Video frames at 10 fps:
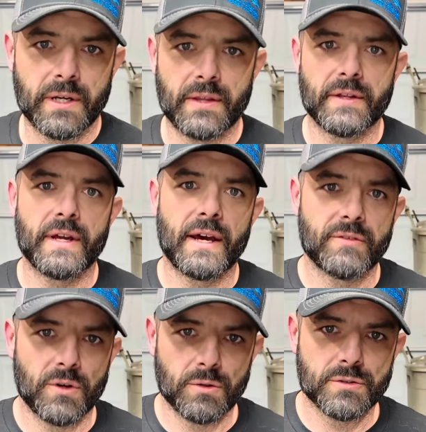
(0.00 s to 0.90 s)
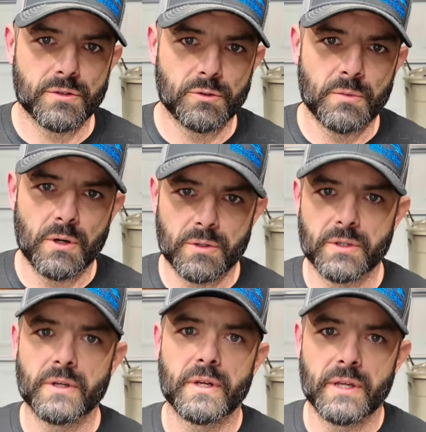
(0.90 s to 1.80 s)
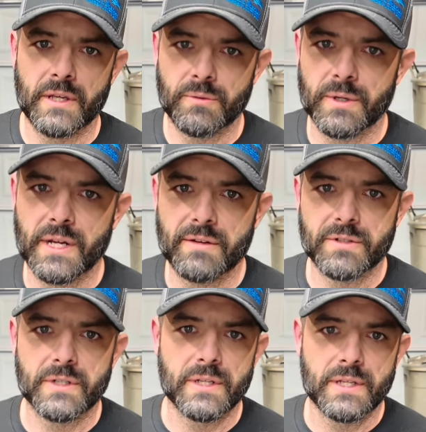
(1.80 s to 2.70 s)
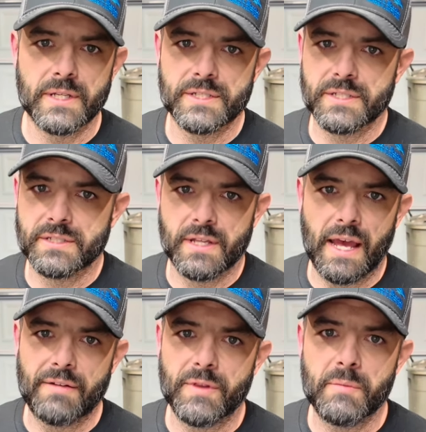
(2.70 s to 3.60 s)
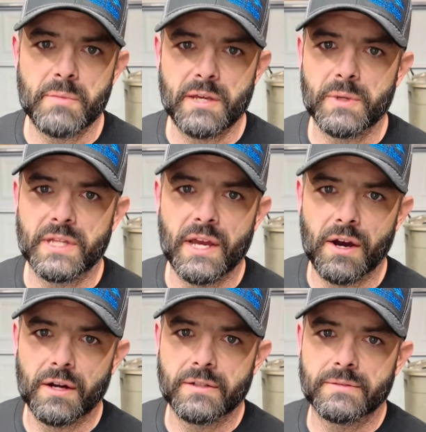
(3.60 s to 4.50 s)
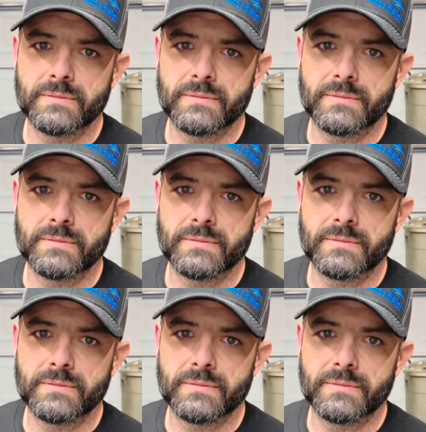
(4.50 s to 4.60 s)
and then have an old school motor in whatever, and just have them be what they are.